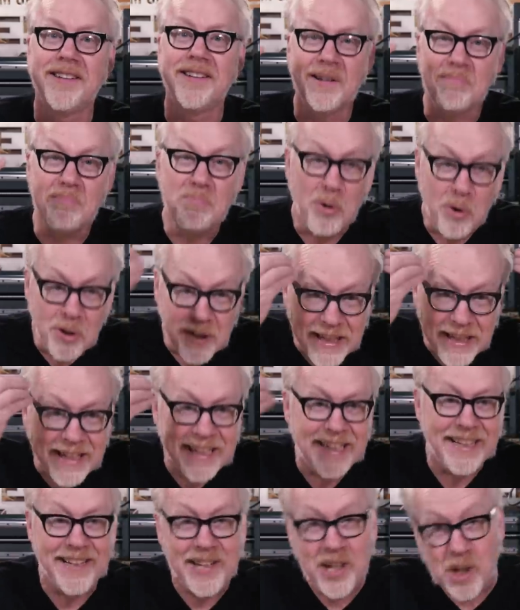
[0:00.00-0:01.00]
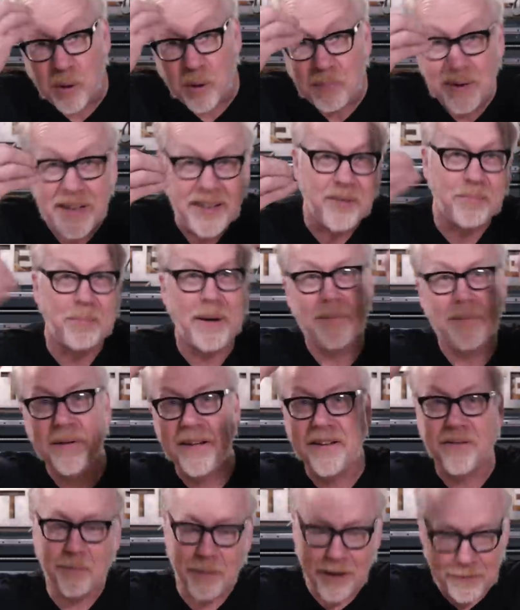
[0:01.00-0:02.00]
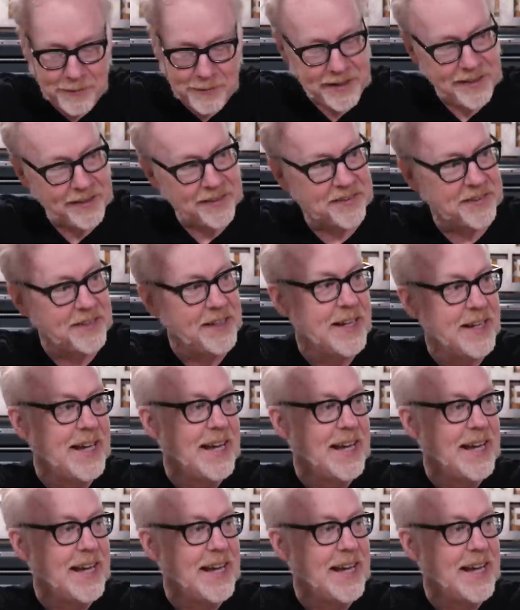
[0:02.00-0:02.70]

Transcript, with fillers: and putting it in here piece by piece by piece.